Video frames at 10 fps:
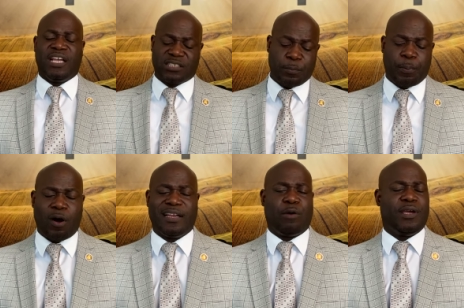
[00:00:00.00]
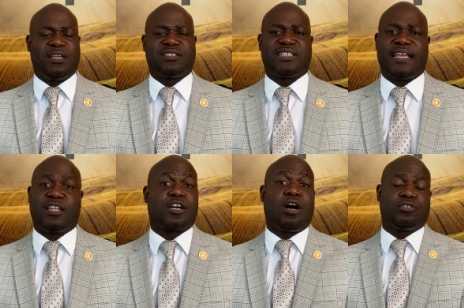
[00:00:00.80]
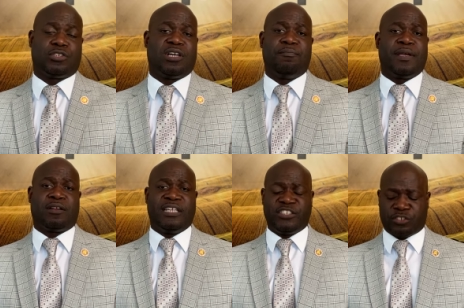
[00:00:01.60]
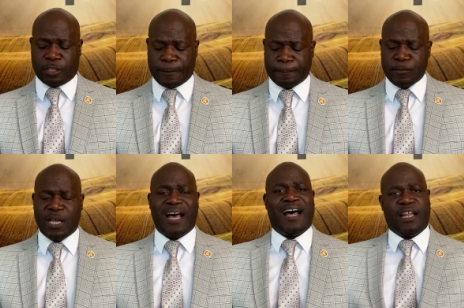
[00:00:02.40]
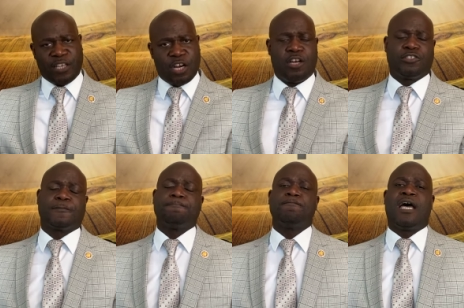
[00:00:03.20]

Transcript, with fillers: It's important that we understand the culture of Middle Eastern uh, nurse.